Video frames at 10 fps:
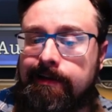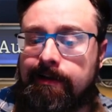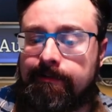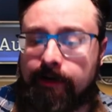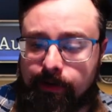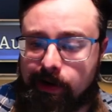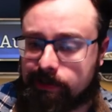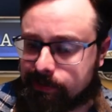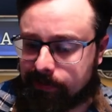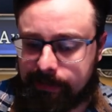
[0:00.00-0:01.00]
Pharaoh
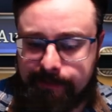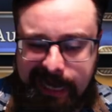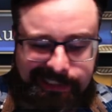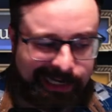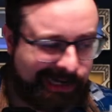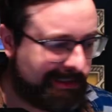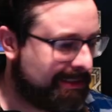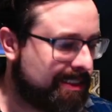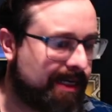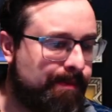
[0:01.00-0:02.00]
Guards on the back tile.
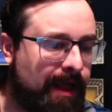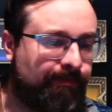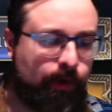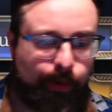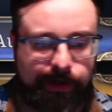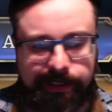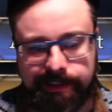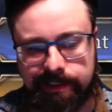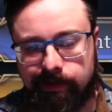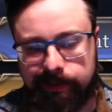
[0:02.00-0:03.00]
He's going to path forward.
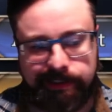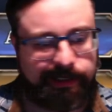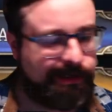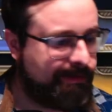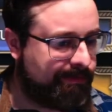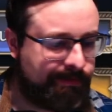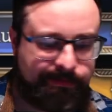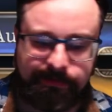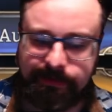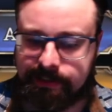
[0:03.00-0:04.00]
He's going to
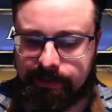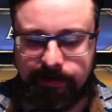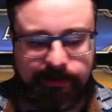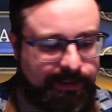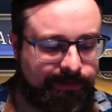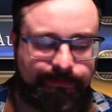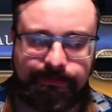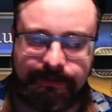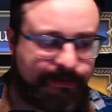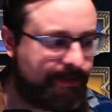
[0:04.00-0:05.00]
start, get
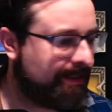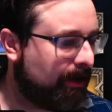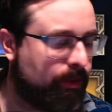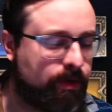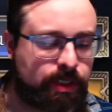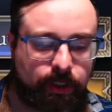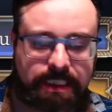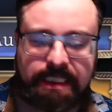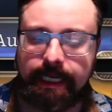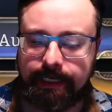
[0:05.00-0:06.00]
all those
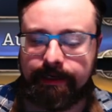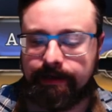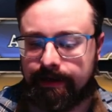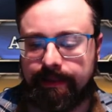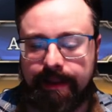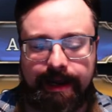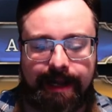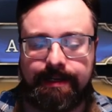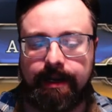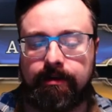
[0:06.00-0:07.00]
ults ticking, and then
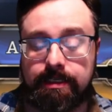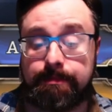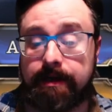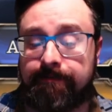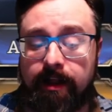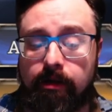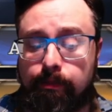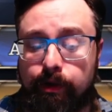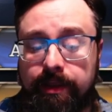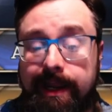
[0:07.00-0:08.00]
at 10 costs, I'm going to follow
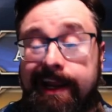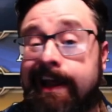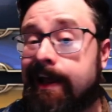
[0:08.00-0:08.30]
up with a